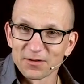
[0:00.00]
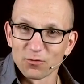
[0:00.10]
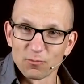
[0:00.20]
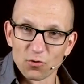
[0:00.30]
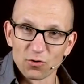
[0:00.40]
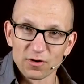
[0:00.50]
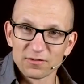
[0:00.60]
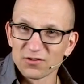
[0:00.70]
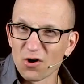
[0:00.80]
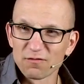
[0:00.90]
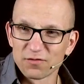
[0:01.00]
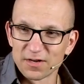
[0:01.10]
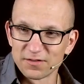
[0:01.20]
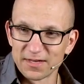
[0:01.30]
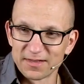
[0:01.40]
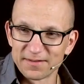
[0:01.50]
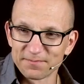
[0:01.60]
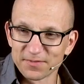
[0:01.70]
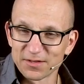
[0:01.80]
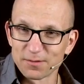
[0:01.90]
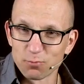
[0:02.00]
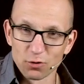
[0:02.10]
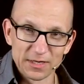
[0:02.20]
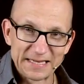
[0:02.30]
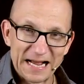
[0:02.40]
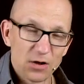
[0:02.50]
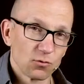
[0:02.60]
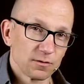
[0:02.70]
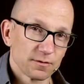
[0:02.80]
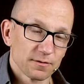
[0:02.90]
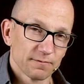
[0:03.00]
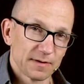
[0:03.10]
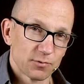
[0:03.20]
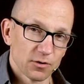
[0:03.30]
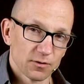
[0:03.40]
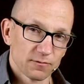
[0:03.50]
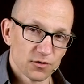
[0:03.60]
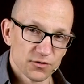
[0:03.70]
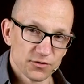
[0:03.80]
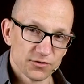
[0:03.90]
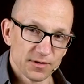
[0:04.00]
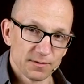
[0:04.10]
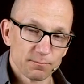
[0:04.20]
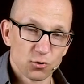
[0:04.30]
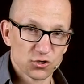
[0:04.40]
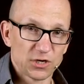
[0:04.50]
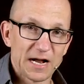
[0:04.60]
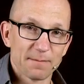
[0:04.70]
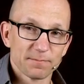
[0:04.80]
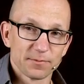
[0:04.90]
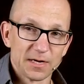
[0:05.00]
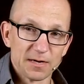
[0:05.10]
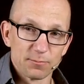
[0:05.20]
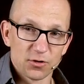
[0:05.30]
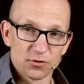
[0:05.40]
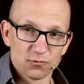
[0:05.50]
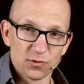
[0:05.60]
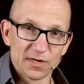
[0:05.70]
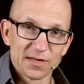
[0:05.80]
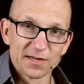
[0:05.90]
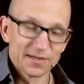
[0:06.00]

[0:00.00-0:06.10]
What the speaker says: or more confident in the pulling down vibrato versus the pushing up, because we